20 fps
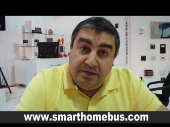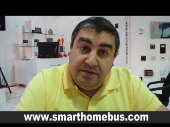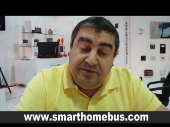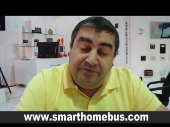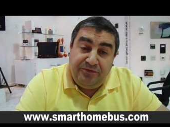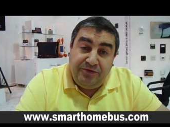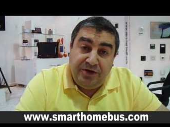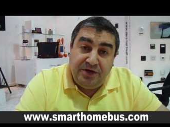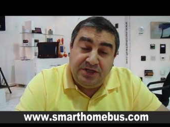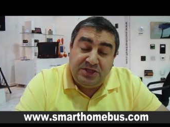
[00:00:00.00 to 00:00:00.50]

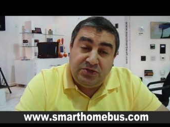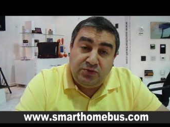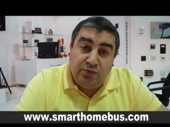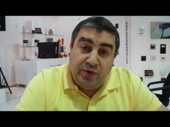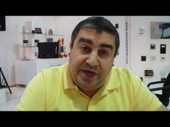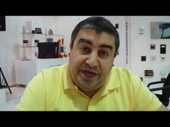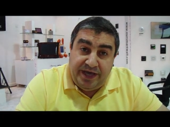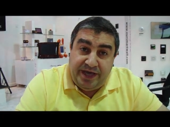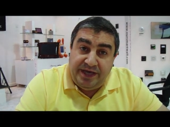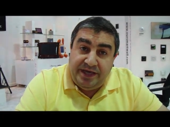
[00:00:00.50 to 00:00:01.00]
The first
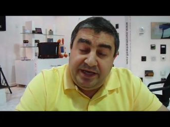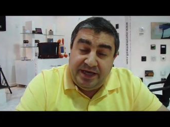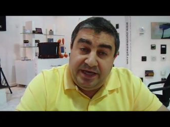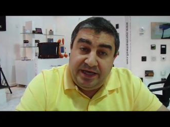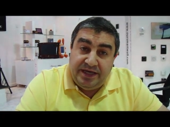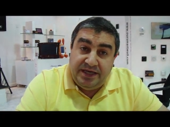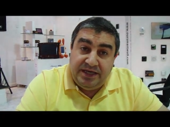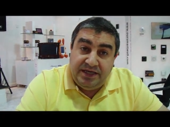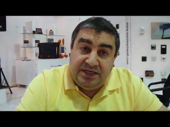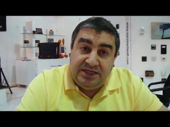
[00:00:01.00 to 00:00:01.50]
way
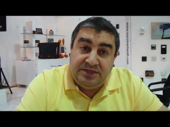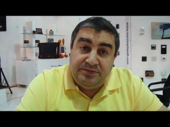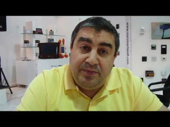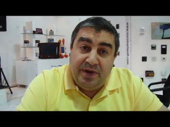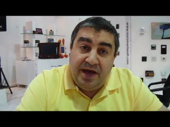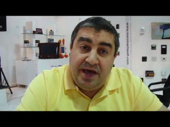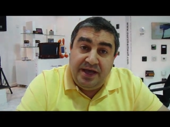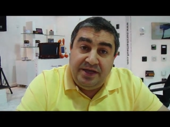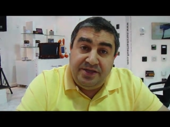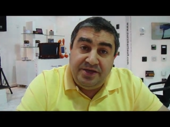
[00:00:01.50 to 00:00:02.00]
is
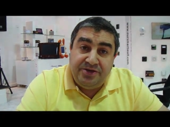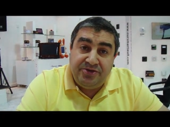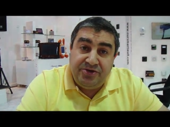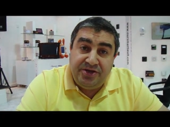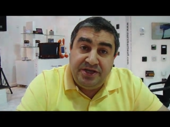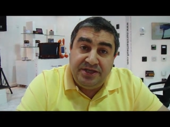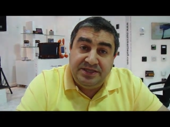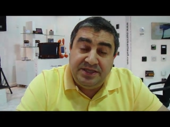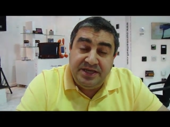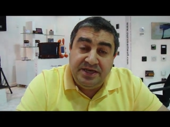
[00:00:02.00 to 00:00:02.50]
by
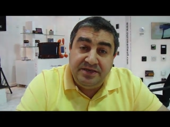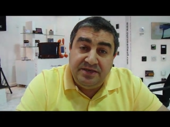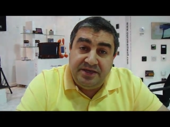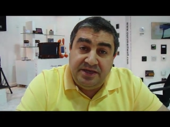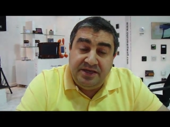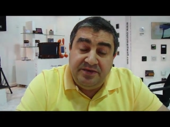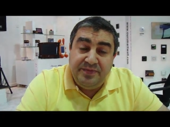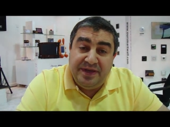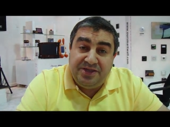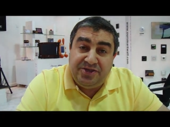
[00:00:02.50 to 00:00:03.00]
decreasing
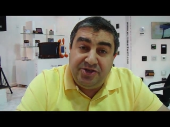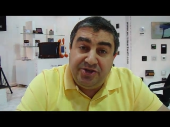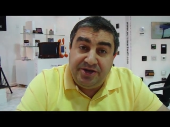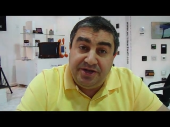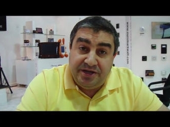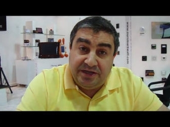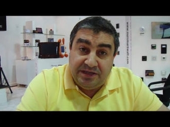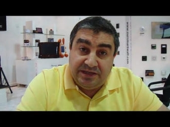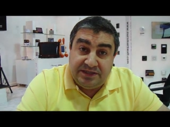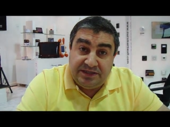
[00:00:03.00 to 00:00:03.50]
the
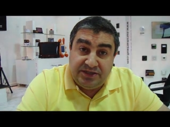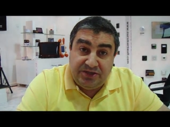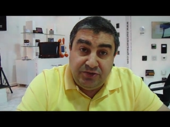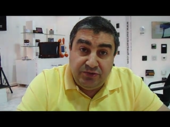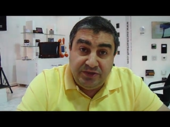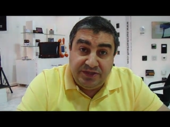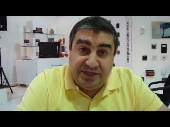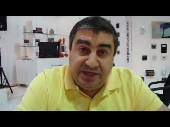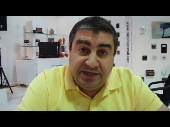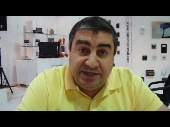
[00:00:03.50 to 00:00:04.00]
materials
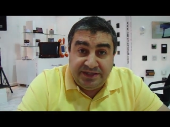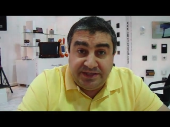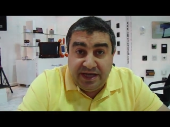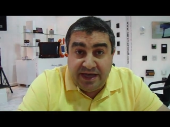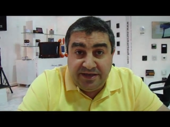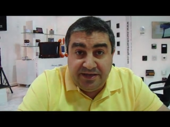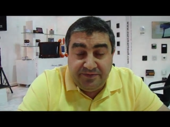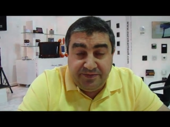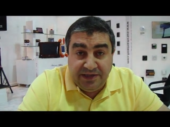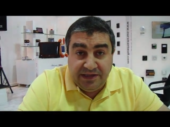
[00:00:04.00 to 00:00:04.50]
used
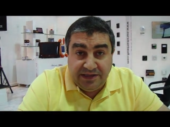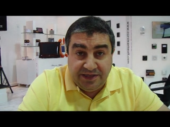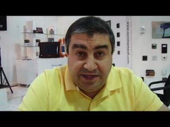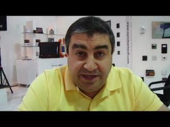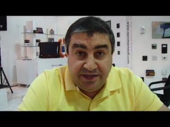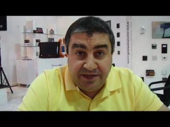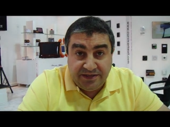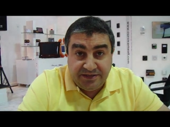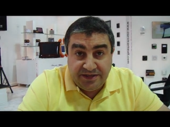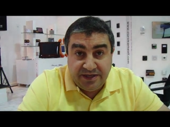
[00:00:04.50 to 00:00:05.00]
inside the
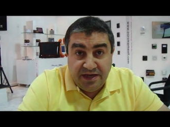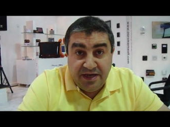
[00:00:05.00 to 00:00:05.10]
building.